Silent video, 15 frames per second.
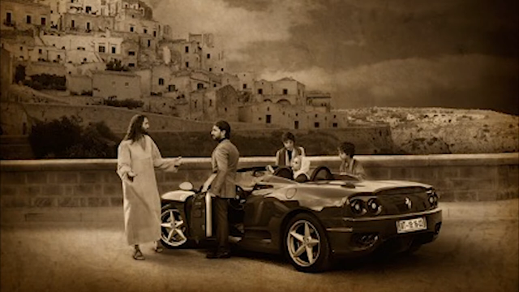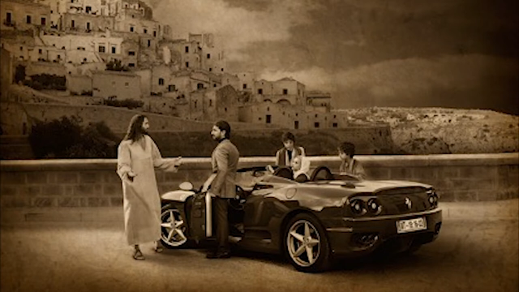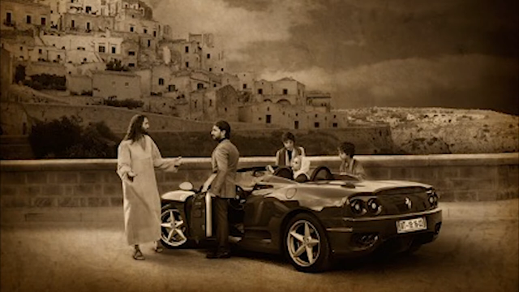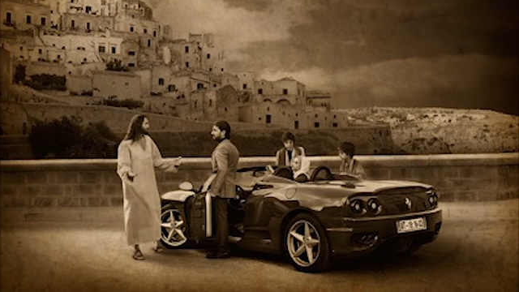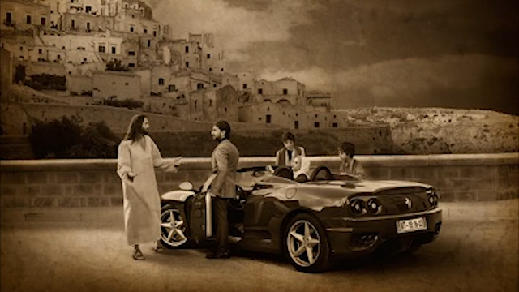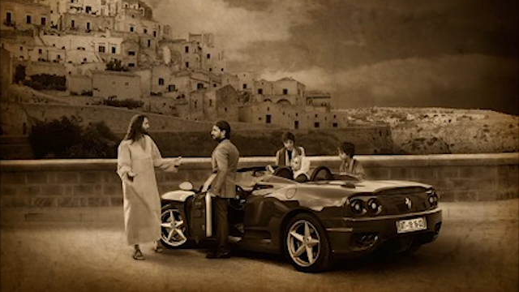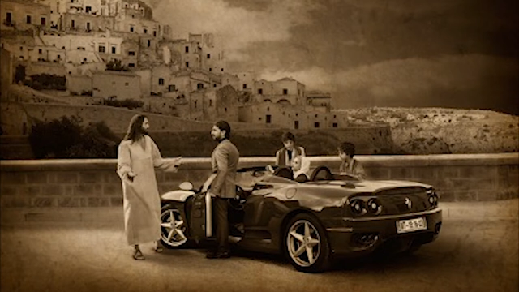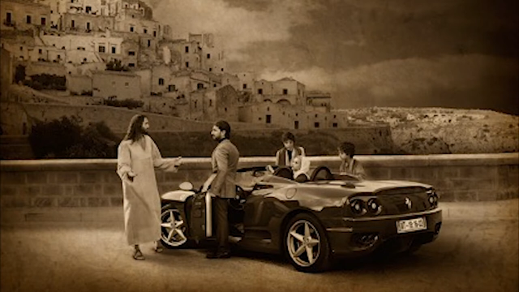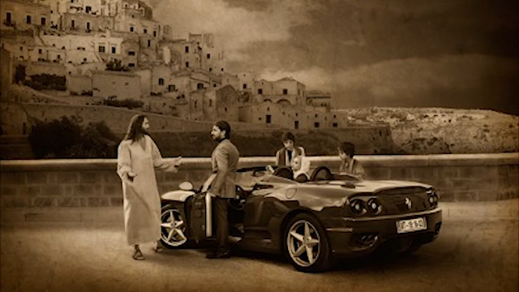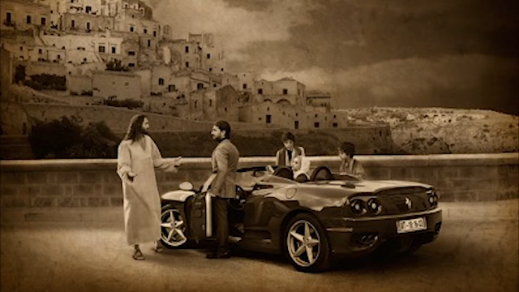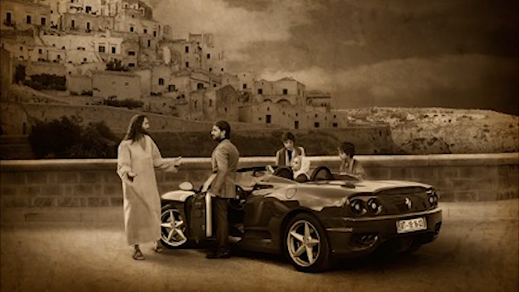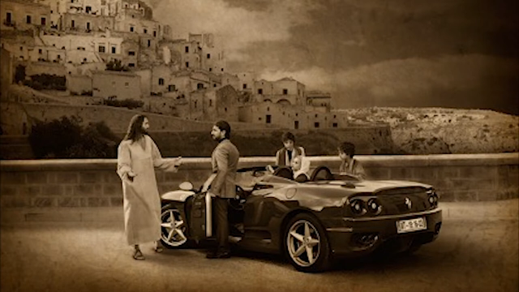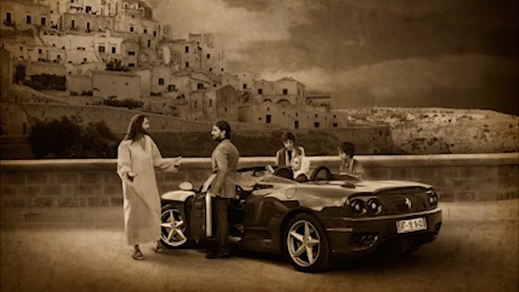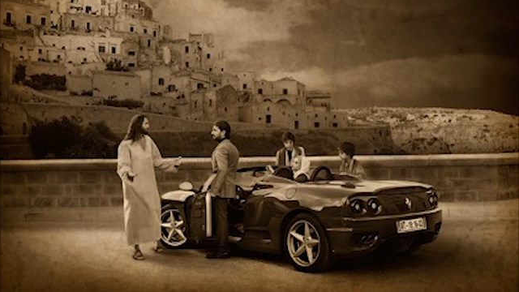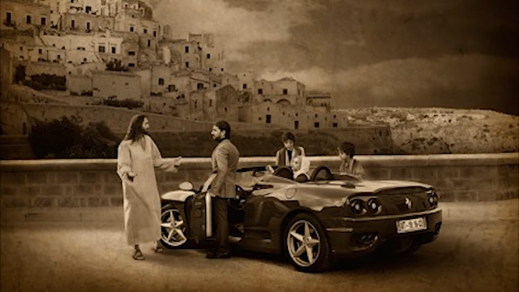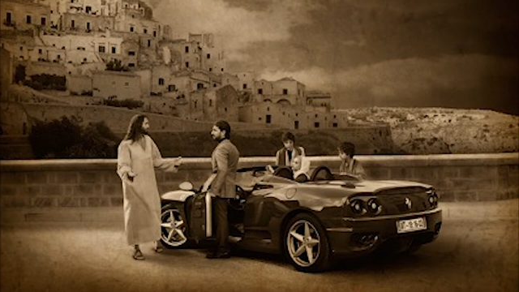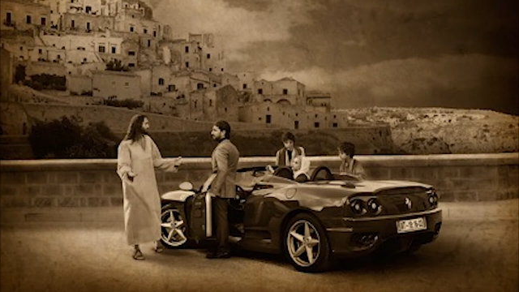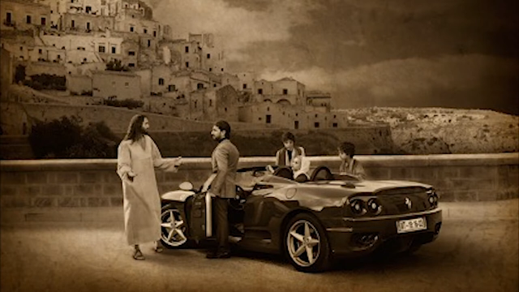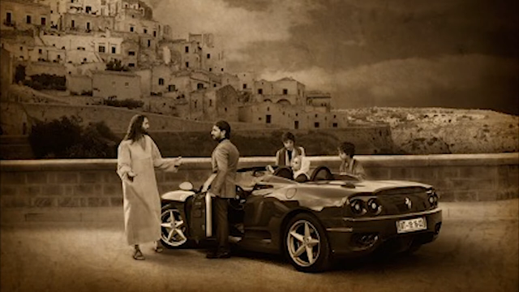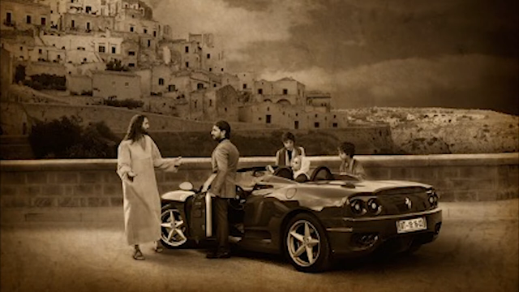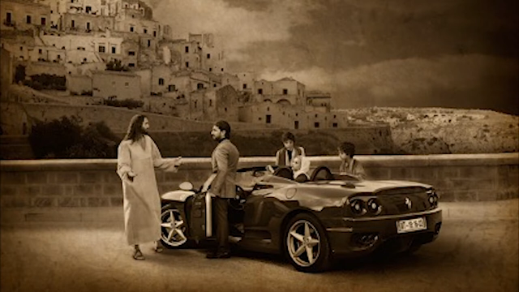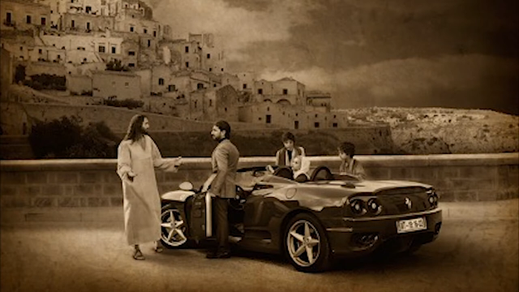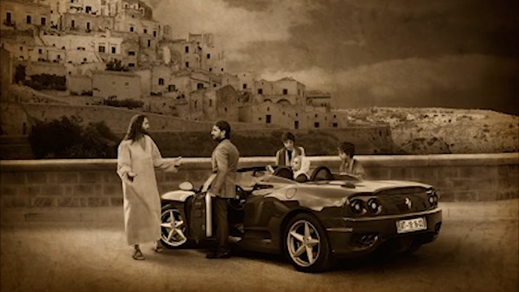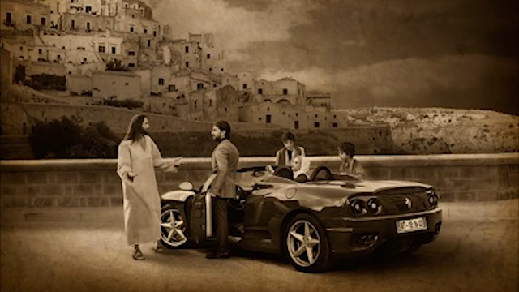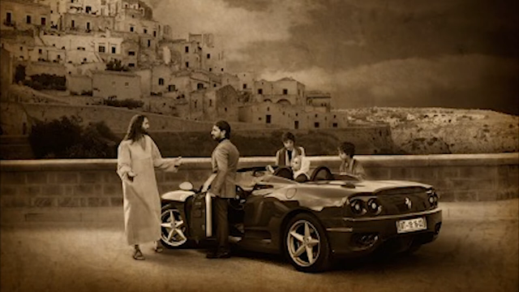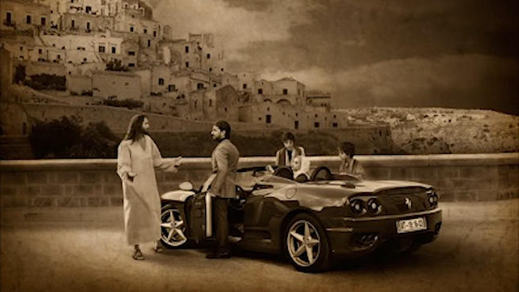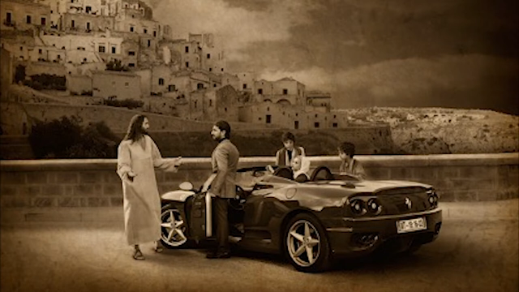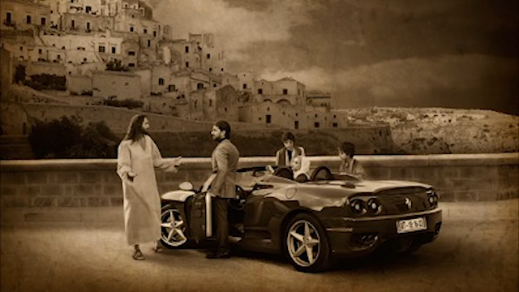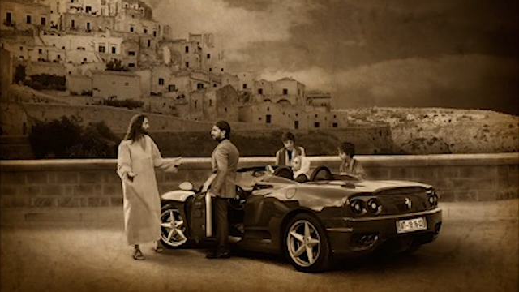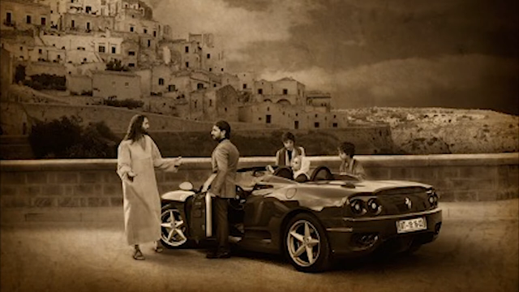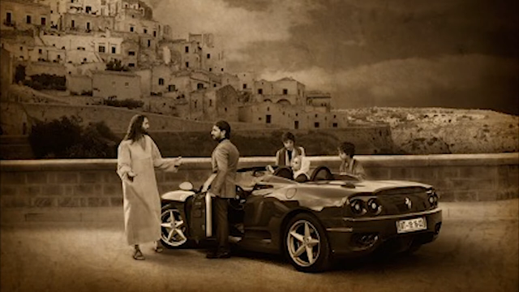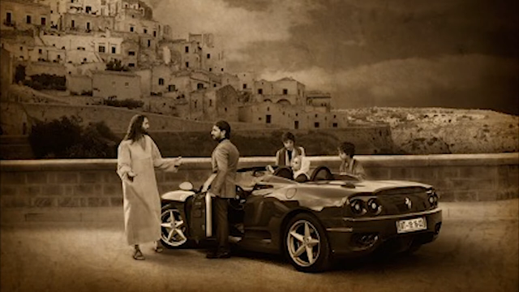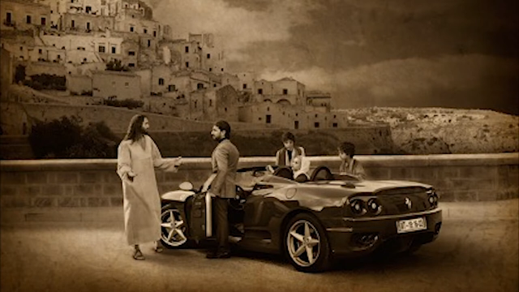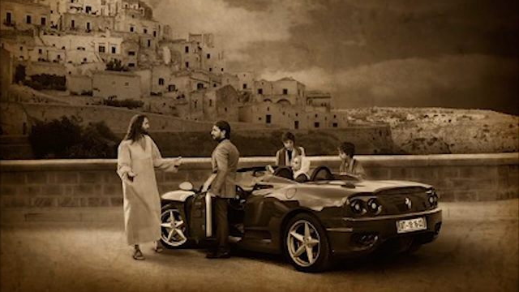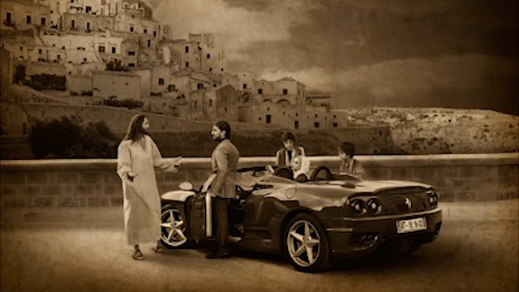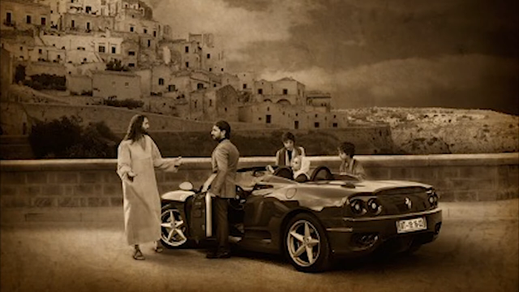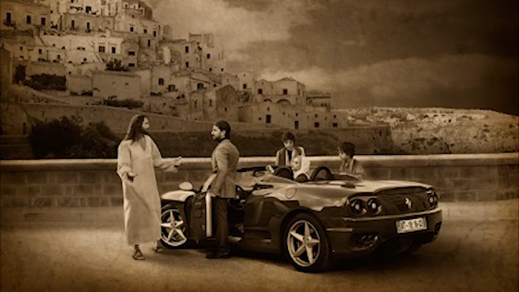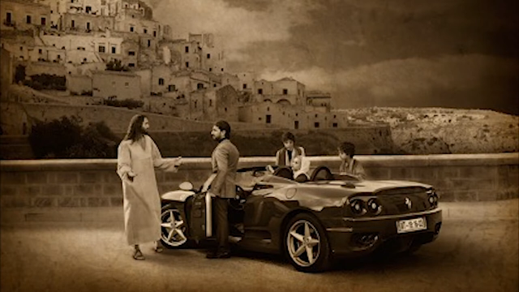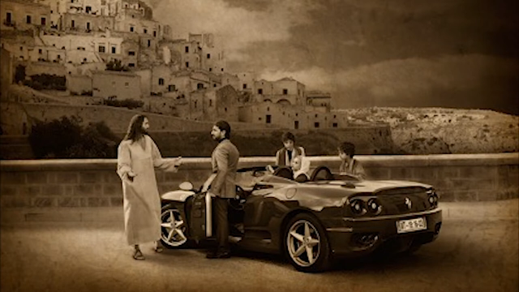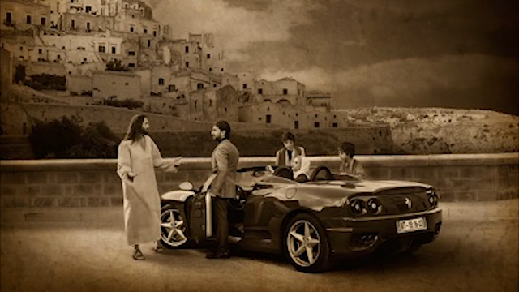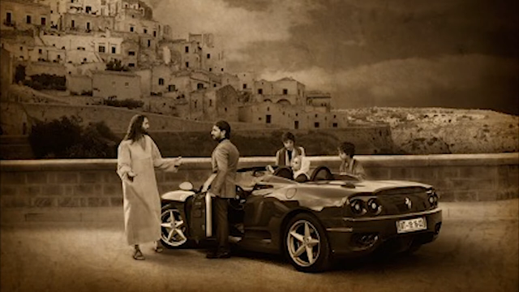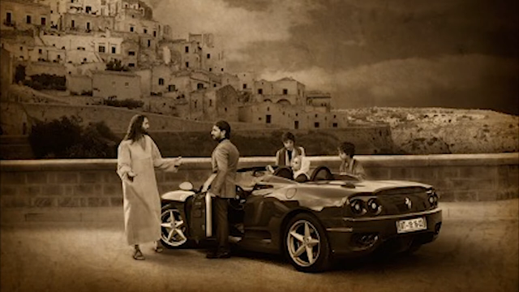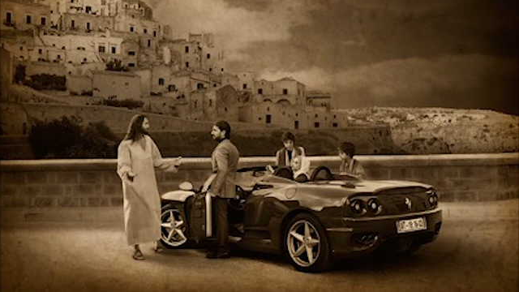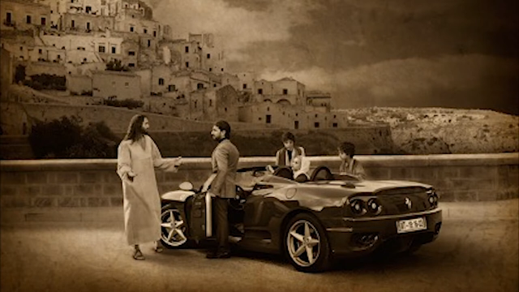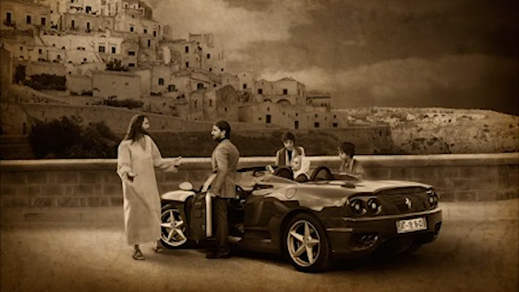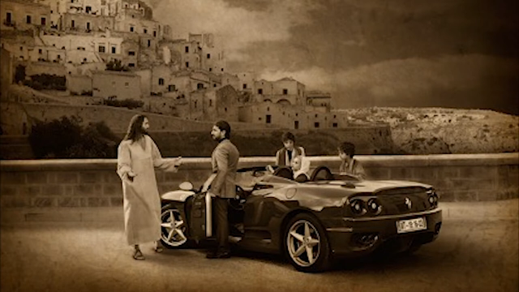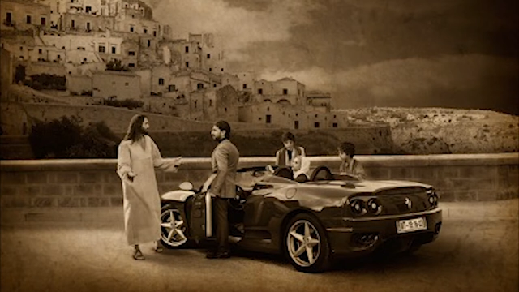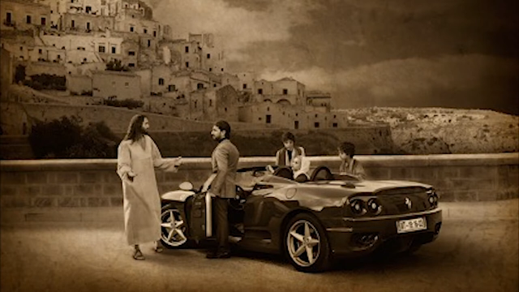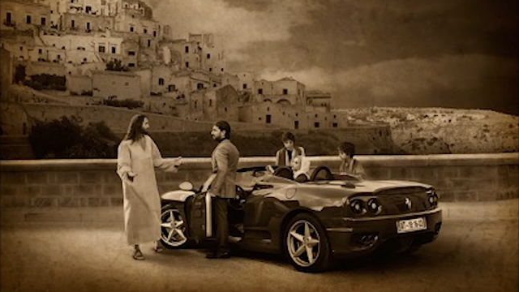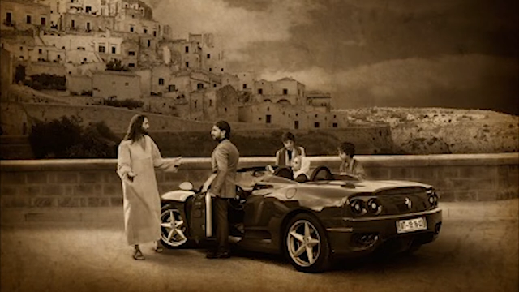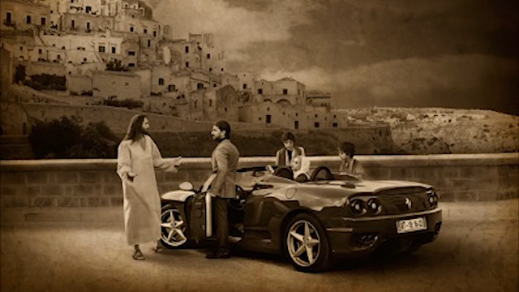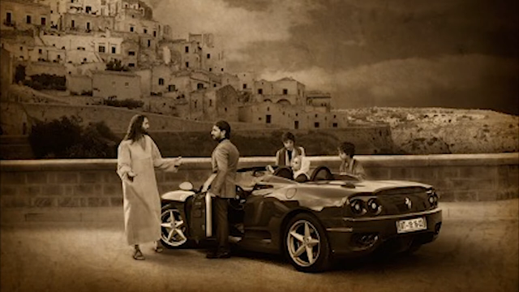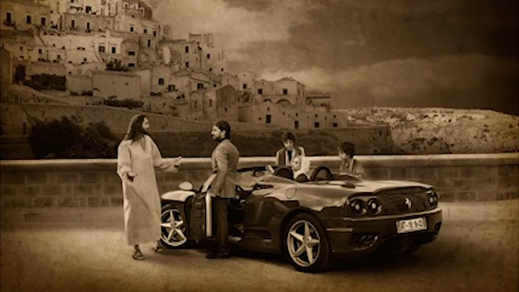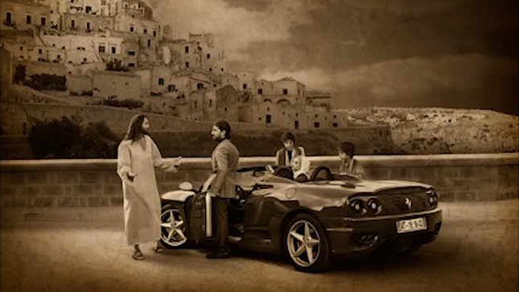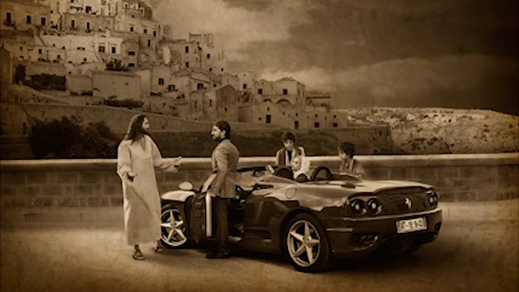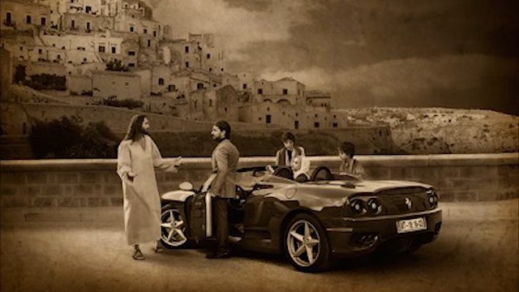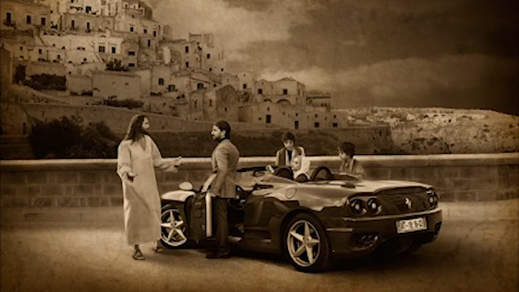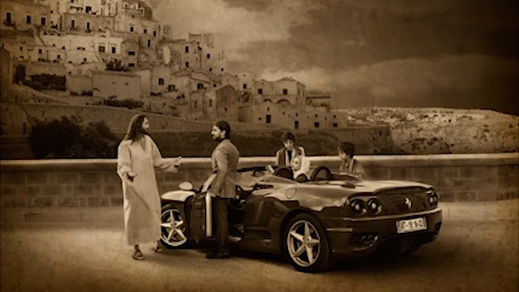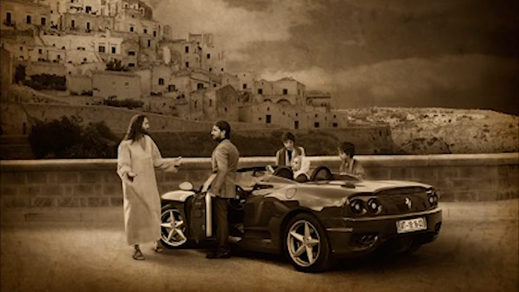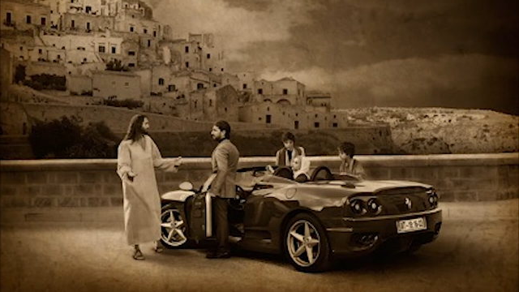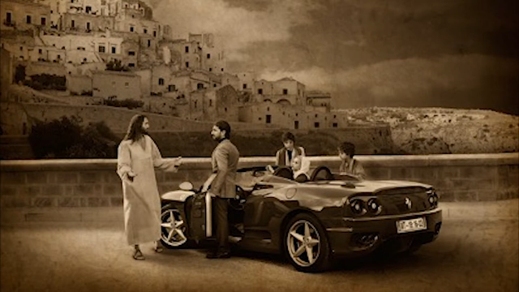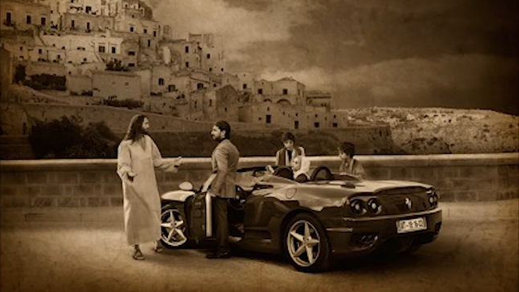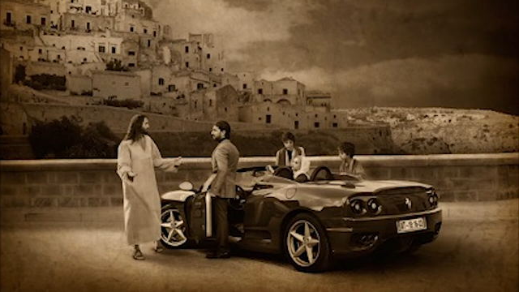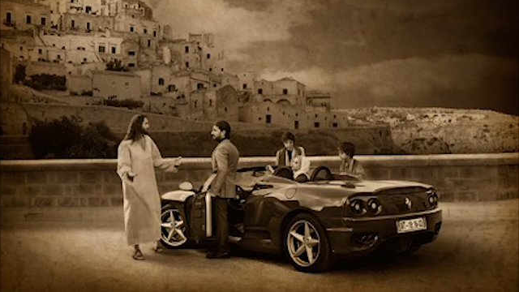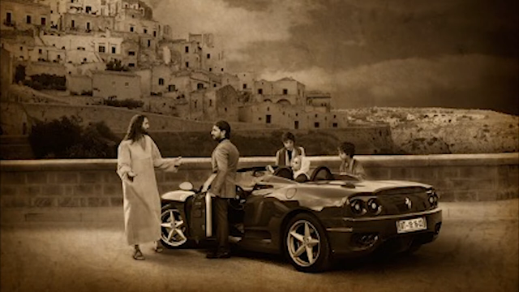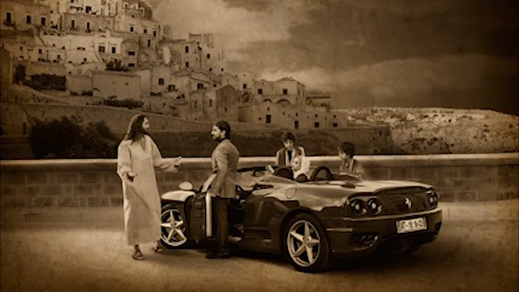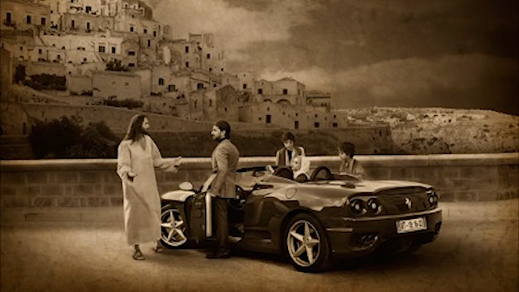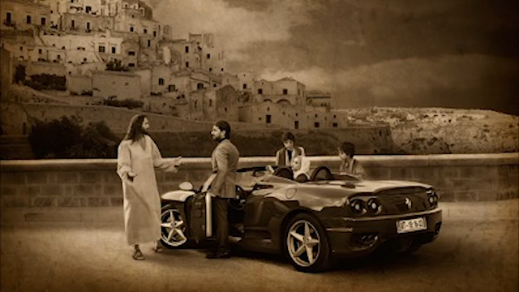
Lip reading: (no speaker visible)